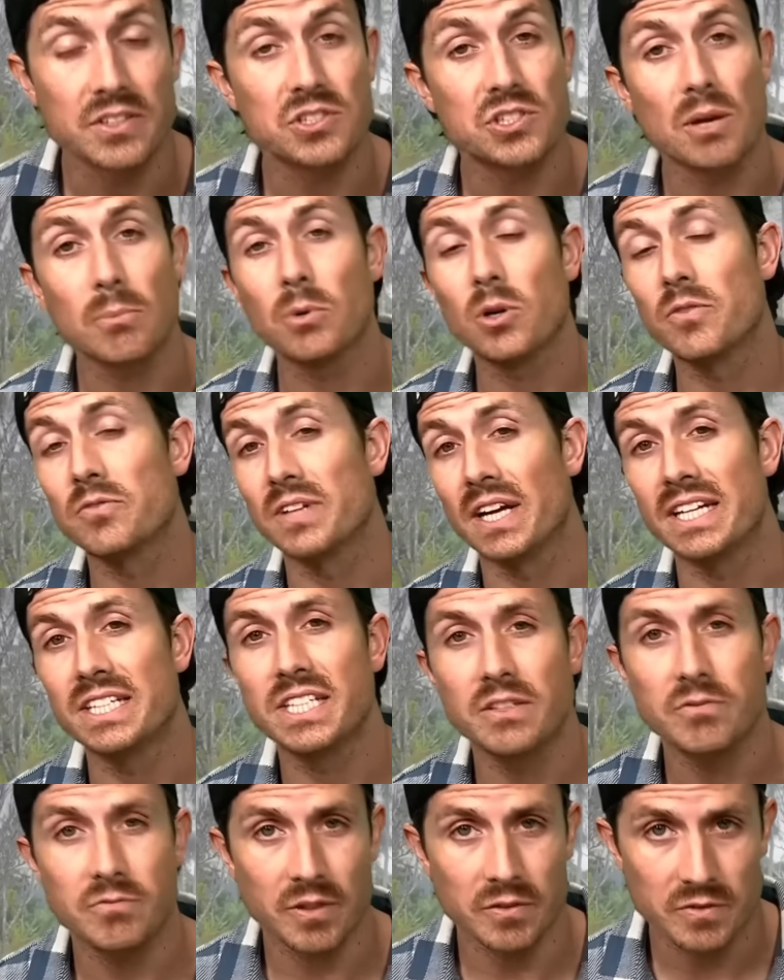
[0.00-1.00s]
in the summer of
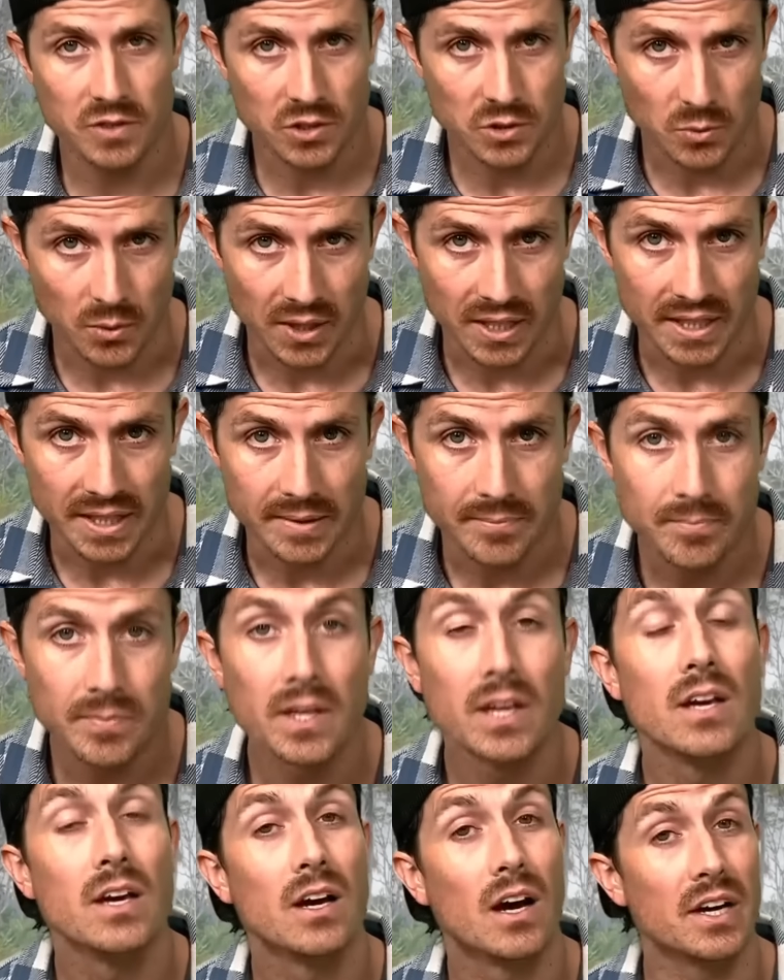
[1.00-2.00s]
1953,
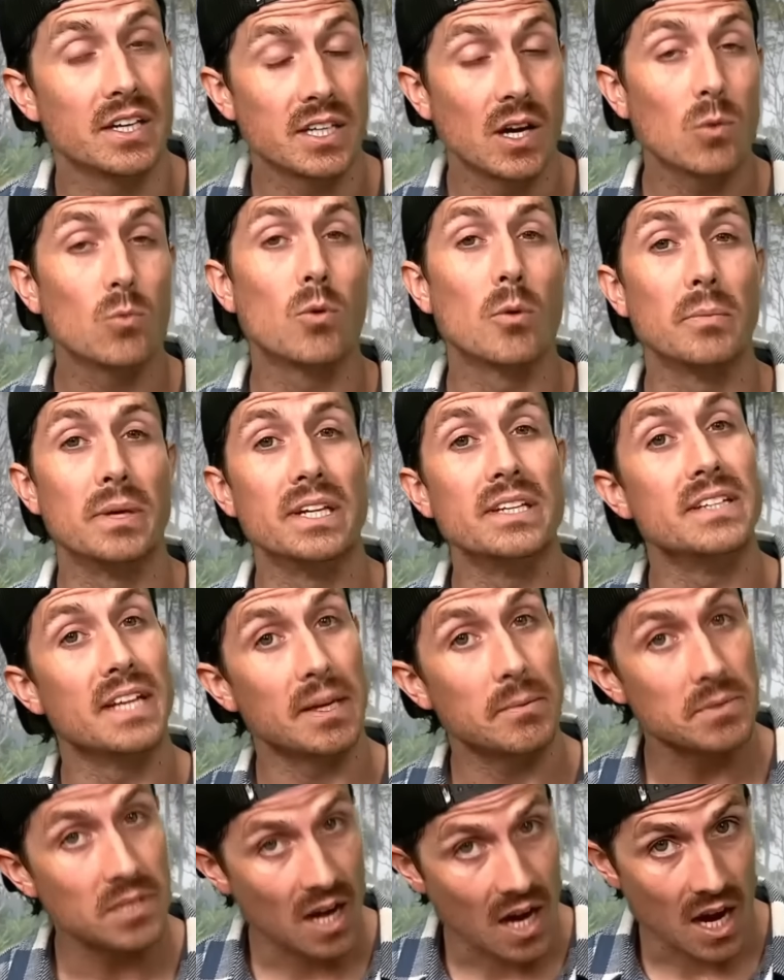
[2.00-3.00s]
a young woman
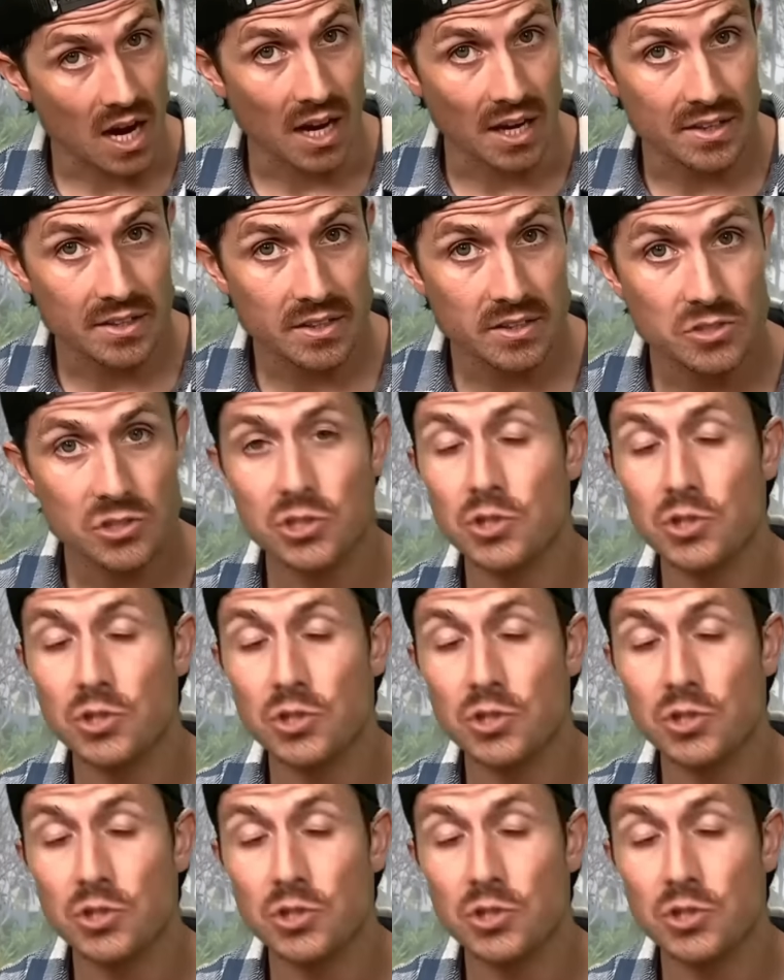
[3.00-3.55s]
named An